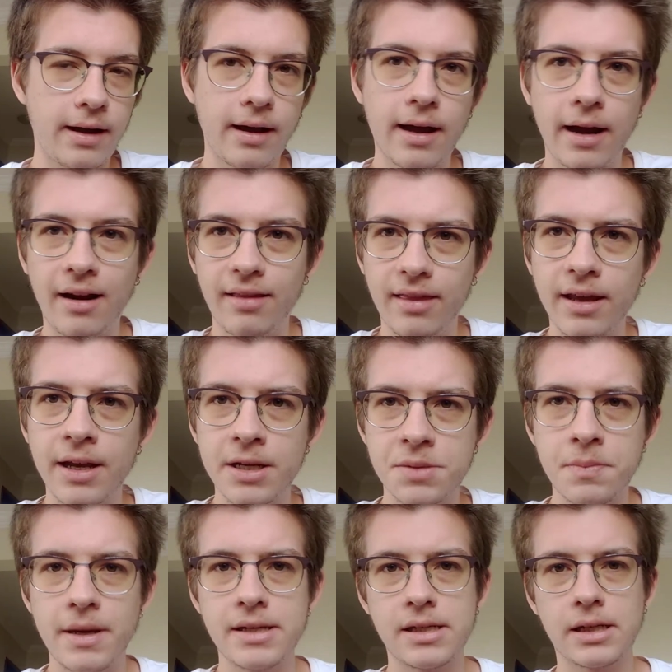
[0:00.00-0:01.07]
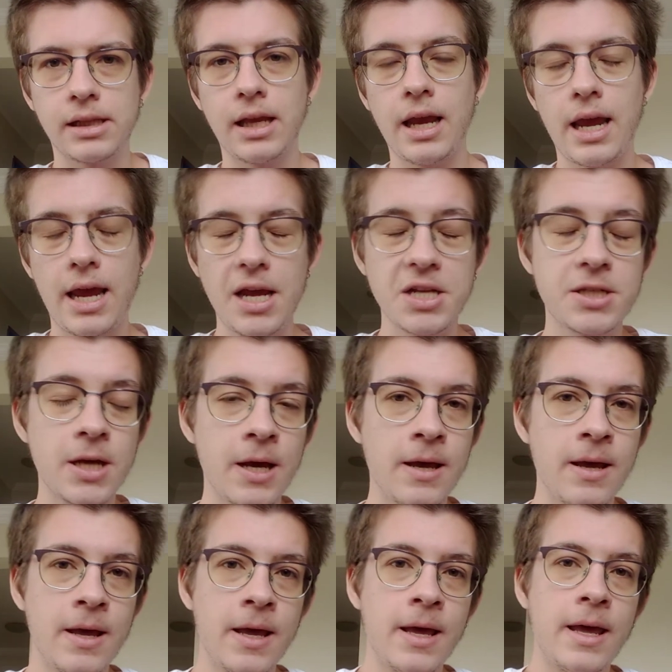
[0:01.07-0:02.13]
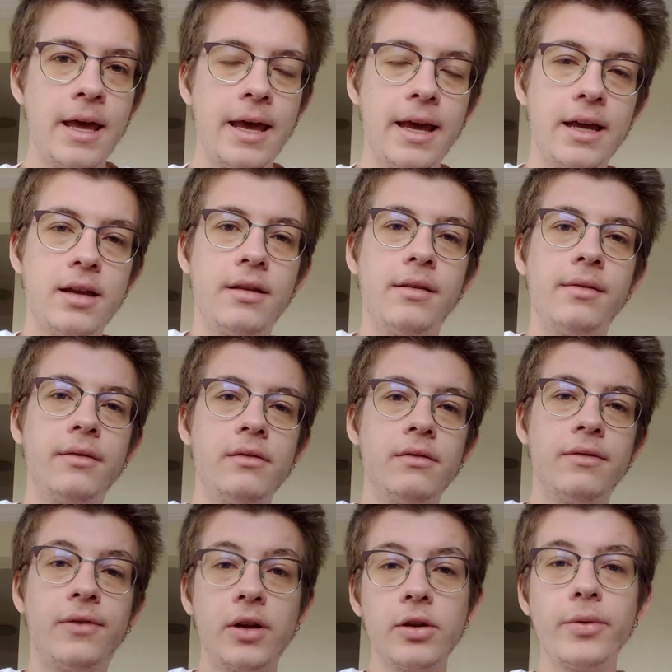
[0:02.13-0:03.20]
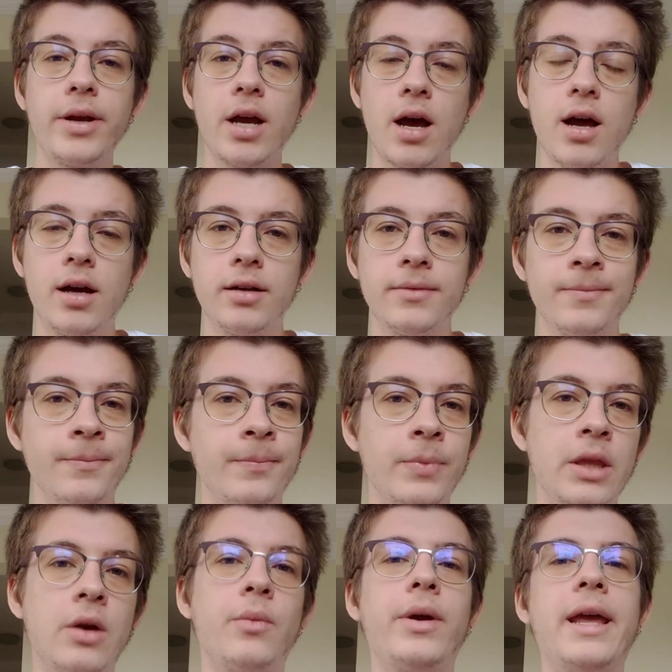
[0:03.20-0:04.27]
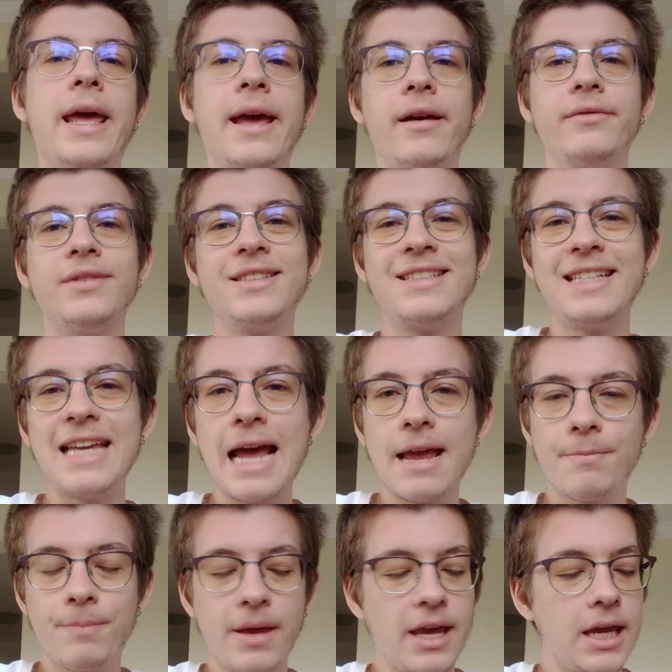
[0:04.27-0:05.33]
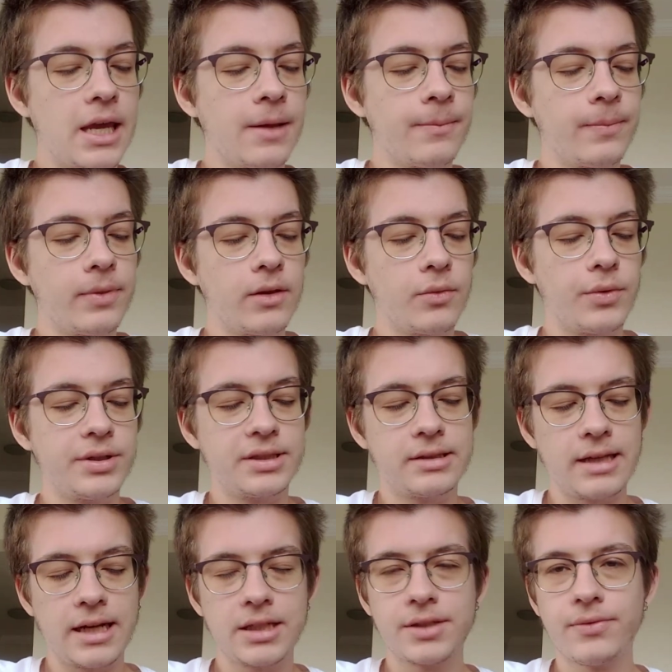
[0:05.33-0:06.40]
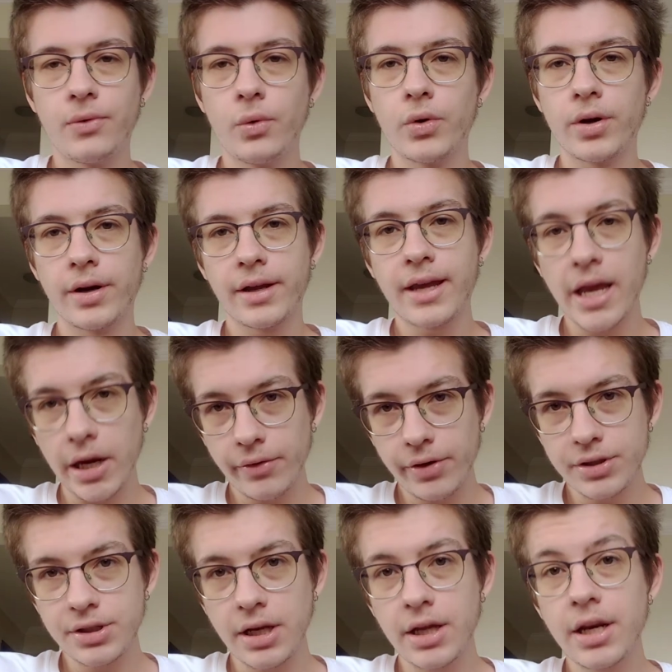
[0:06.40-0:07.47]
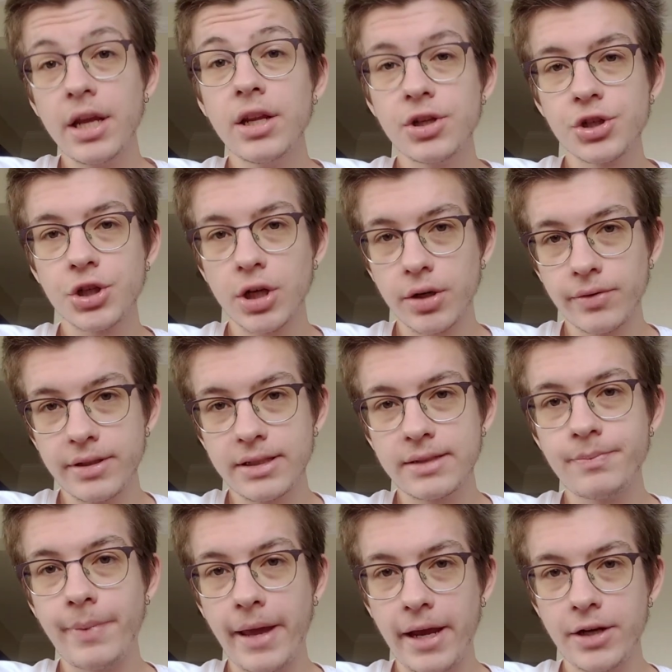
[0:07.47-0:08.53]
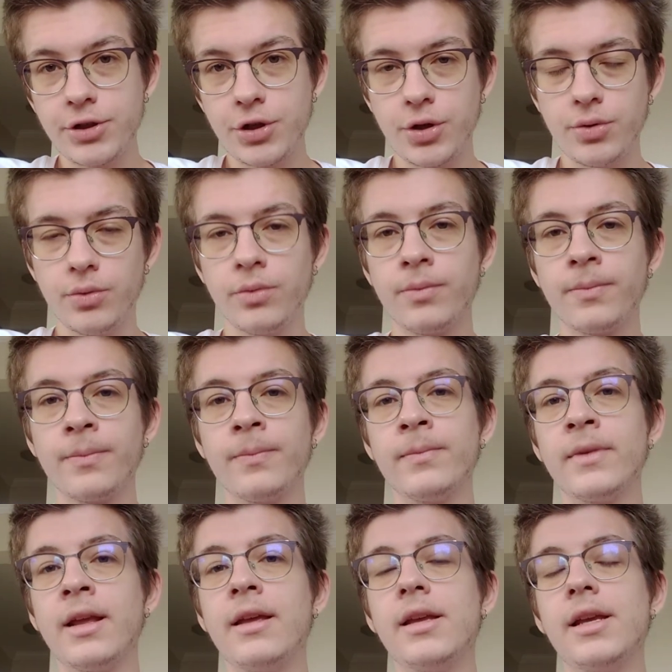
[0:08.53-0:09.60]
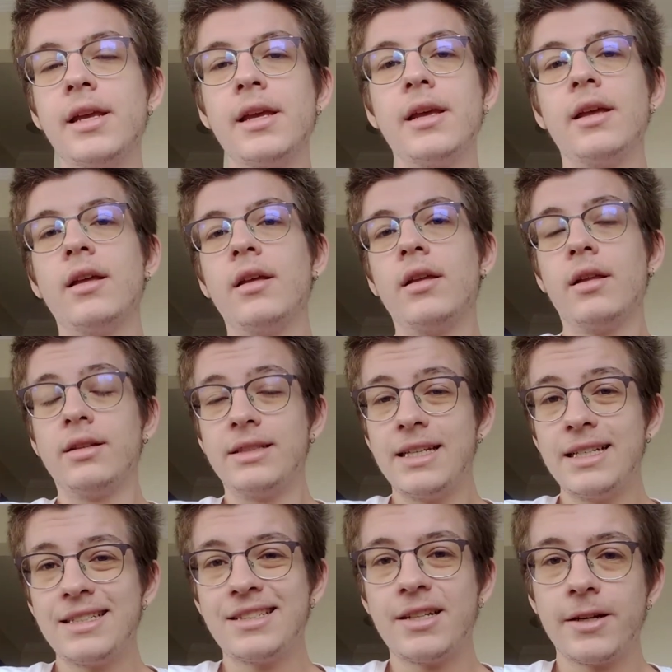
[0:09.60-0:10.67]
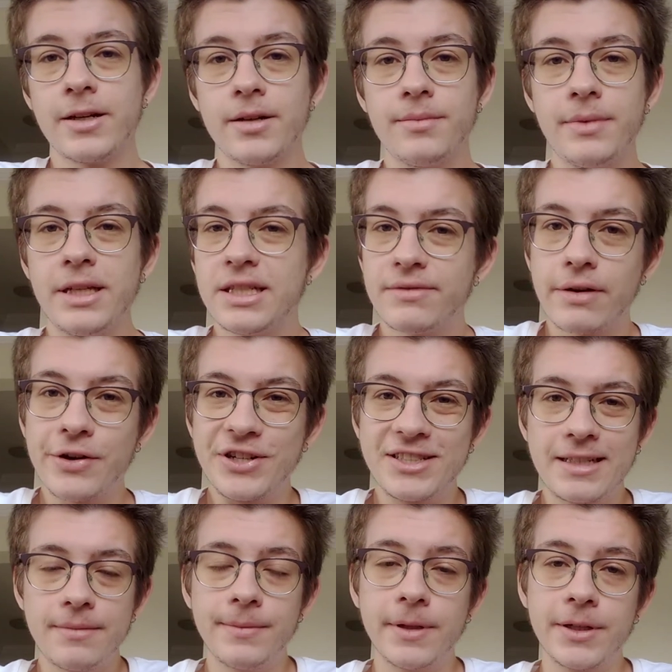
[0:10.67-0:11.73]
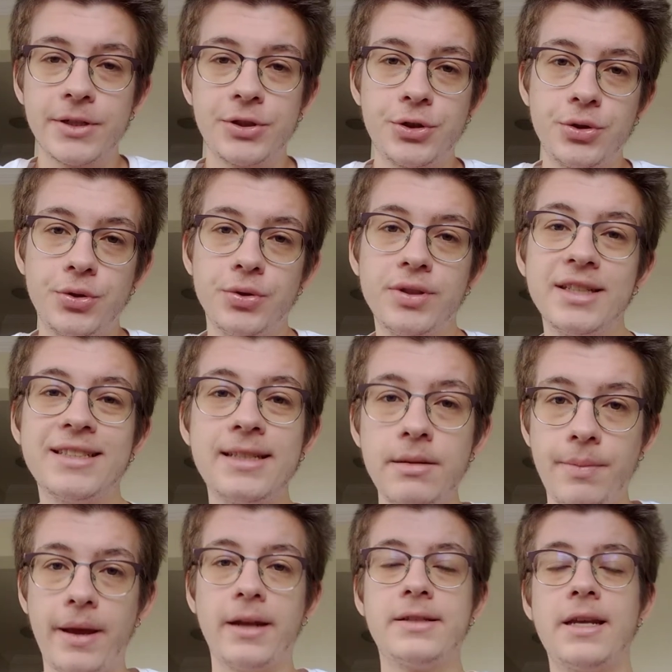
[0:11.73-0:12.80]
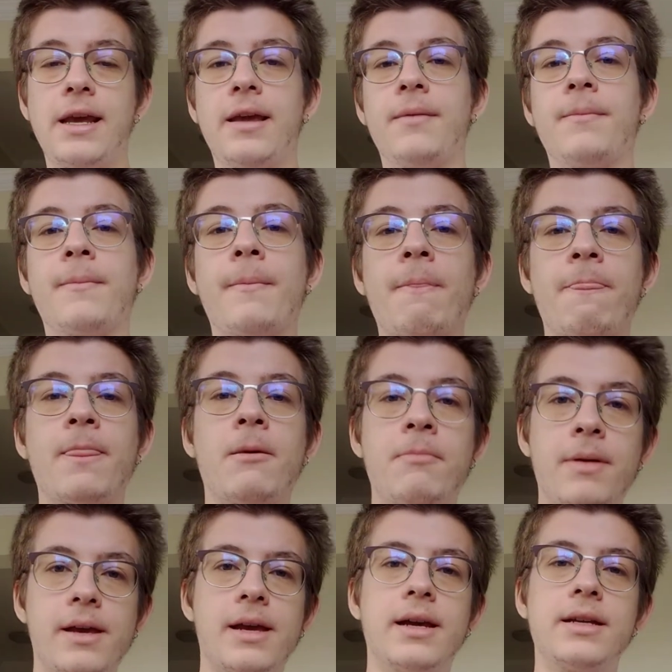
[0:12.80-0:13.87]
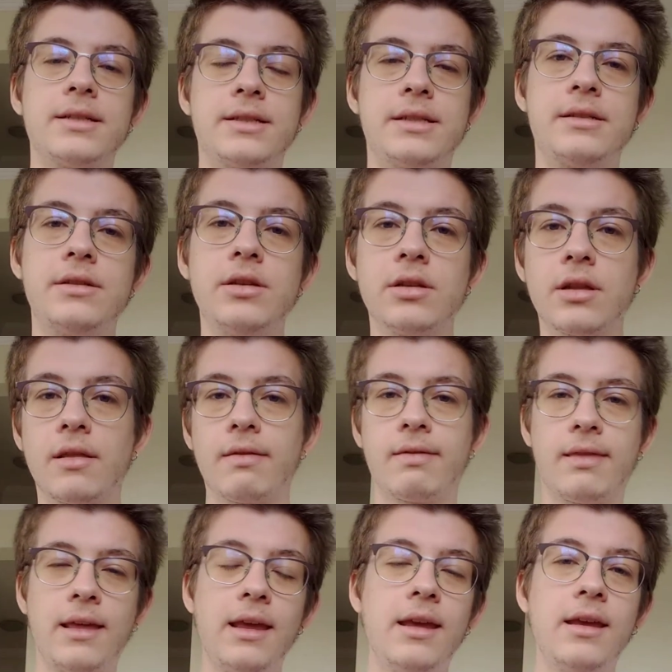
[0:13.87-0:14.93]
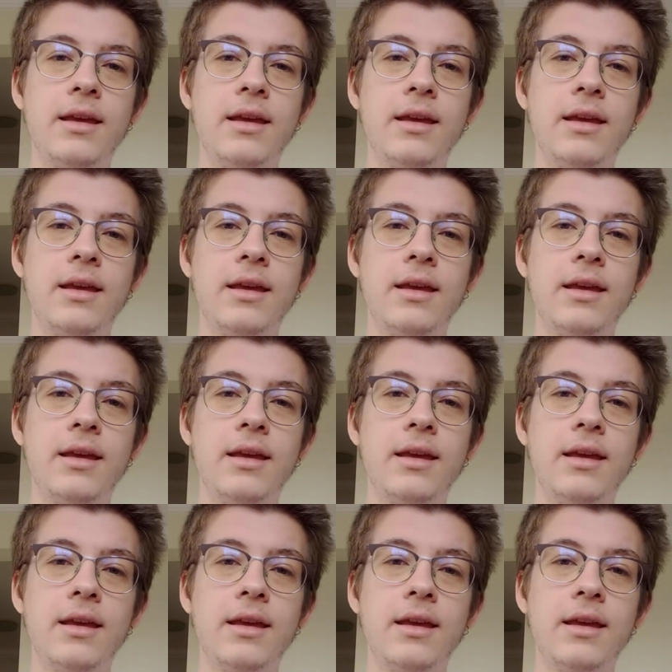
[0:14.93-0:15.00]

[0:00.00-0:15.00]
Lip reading: I think it's basically it. And following on, we have the CIP, which stands for carriage and insurance paid to. This term is very similar to the CPT because the